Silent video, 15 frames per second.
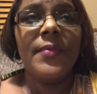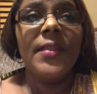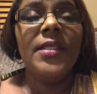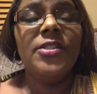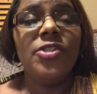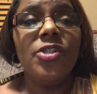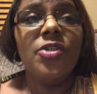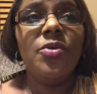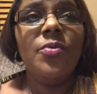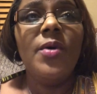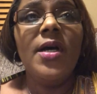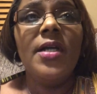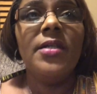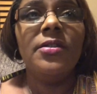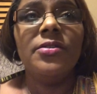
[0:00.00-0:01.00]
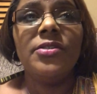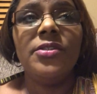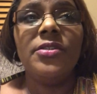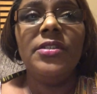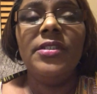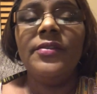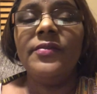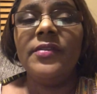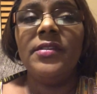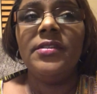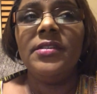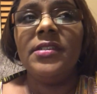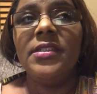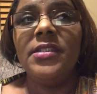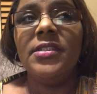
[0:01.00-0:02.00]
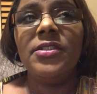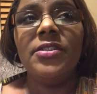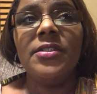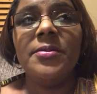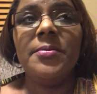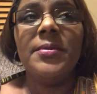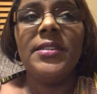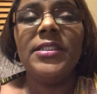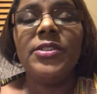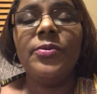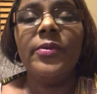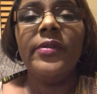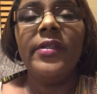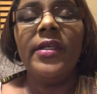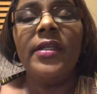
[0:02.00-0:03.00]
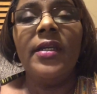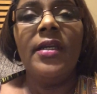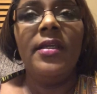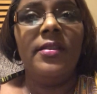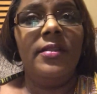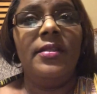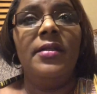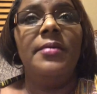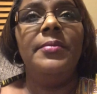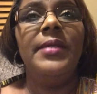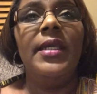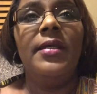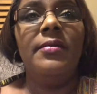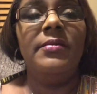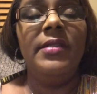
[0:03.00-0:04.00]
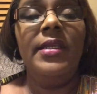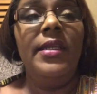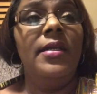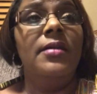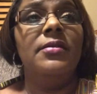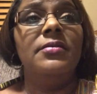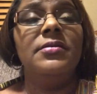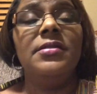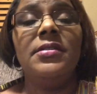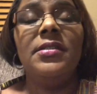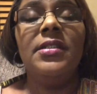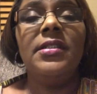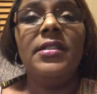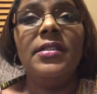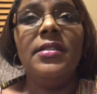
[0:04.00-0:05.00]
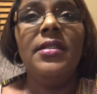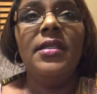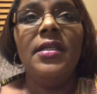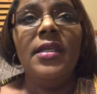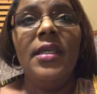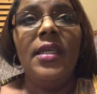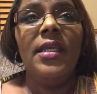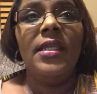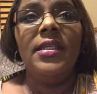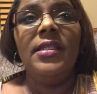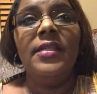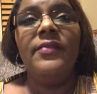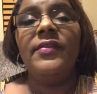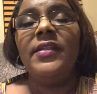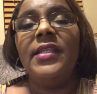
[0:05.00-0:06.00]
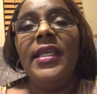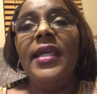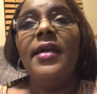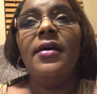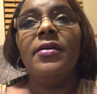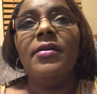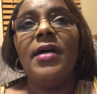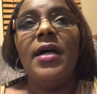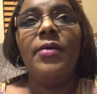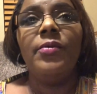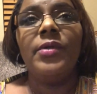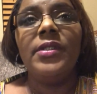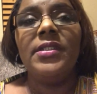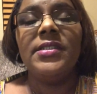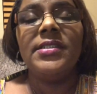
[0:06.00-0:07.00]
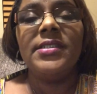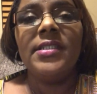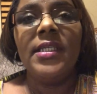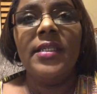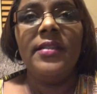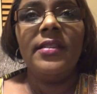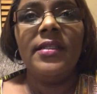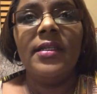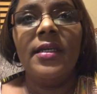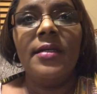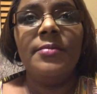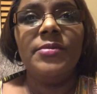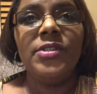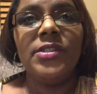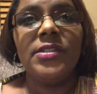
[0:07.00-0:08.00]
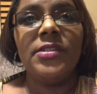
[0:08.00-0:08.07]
it took a while to even get to the place where that I'm now, and even now I wouldn't say that I'm